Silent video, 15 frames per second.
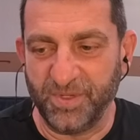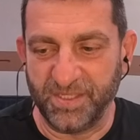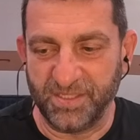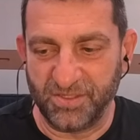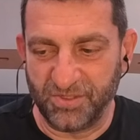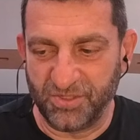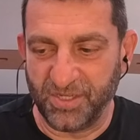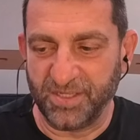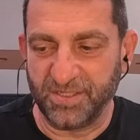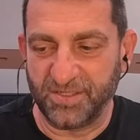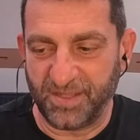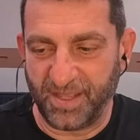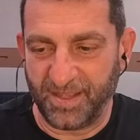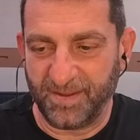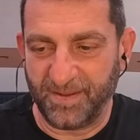it's
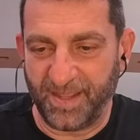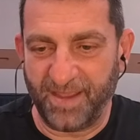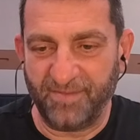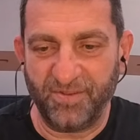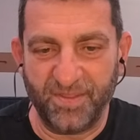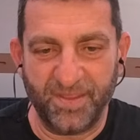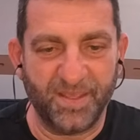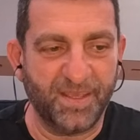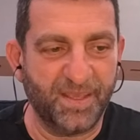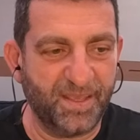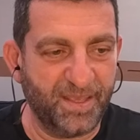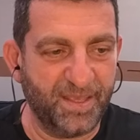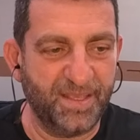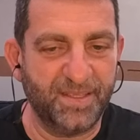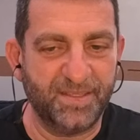just everything
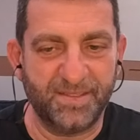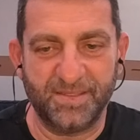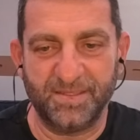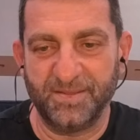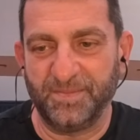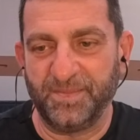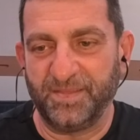is